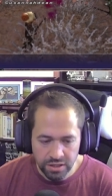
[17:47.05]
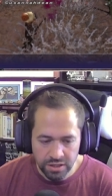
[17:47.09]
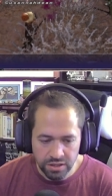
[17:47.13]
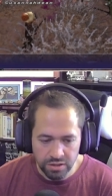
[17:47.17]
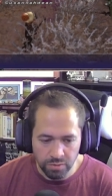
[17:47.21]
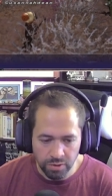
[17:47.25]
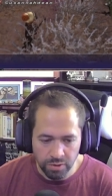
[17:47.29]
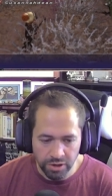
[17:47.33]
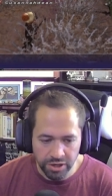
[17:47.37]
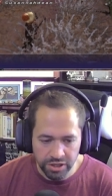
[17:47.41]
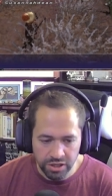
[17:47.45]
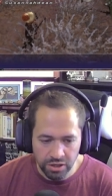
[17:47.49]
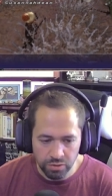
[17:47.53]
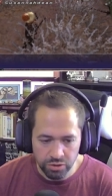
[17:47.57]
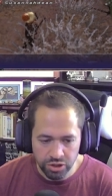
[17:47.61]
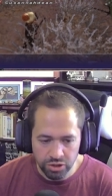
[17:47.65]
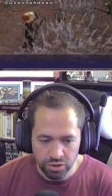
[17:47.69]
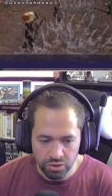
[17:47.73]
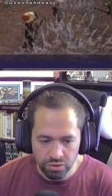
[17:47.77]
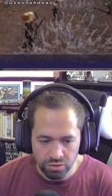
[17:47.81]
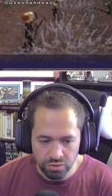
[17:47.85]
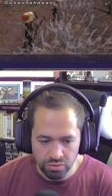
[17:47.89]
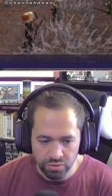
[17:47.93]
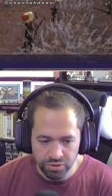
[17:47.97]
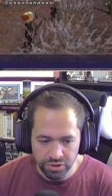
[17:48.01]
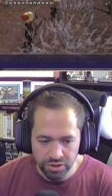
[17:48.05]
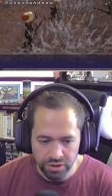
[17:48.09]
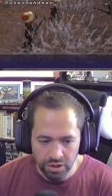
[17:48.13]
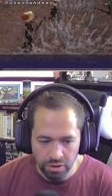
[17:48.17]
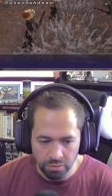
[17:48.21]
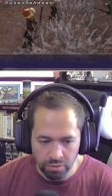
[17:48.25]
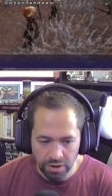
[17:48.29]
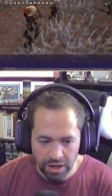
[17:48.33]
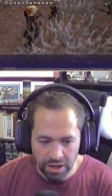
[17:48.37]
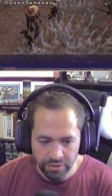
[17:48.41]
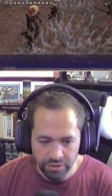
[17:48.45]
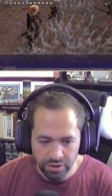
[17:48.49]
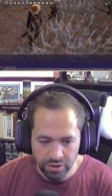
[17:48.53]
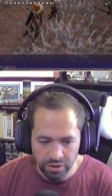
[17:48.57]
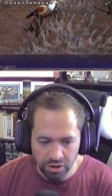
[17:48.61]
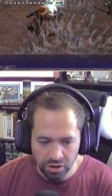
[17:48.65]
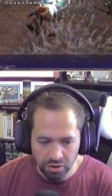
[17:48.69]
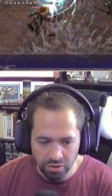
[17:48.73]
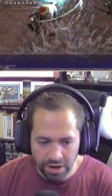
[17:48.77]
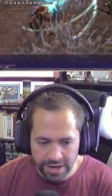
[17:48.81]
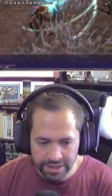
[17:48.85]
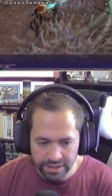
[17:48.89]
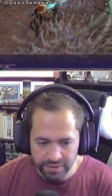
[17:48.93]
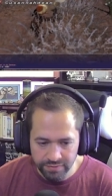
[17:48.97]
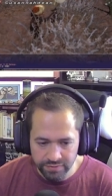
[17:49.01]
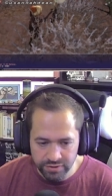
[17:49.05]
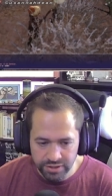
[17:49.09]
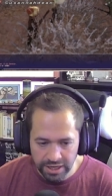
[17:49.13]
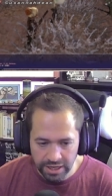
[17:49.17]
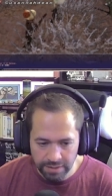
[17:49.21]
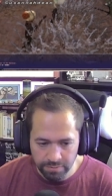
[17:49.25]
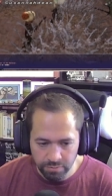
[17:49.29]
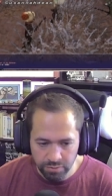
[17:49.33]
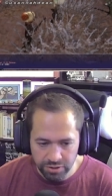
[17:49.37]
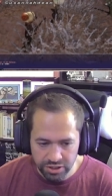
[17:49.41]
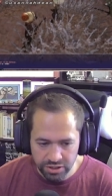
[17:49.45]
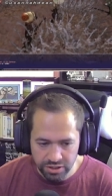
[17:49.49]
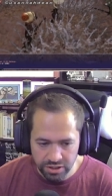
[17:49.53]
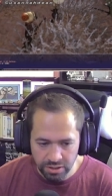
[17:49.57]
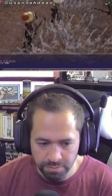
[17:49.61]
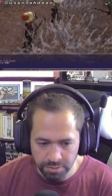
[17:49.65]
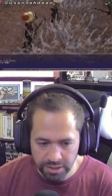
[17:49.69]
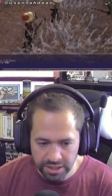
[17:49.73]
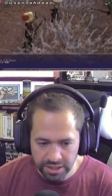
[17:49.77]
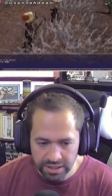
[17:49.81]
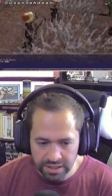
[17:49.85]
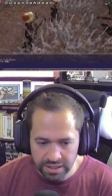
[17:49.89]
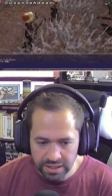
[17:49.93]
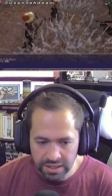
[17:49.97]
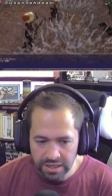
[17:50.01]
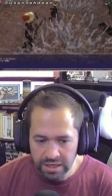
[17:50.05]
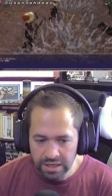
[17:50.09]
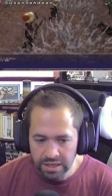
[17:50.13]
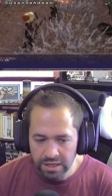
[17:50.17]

you want to go to around the Crag of Dem, which is the big,